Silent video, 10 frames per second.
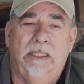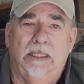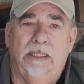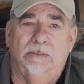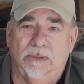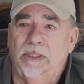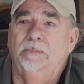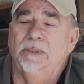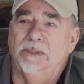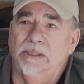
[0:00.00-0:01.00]
was in a
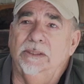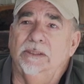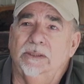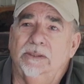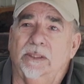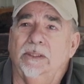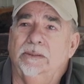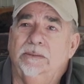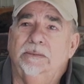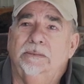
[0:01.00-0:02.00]
position to start
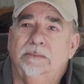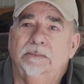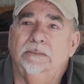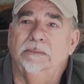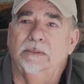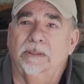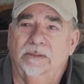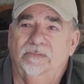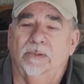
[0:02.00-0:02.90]
looking for a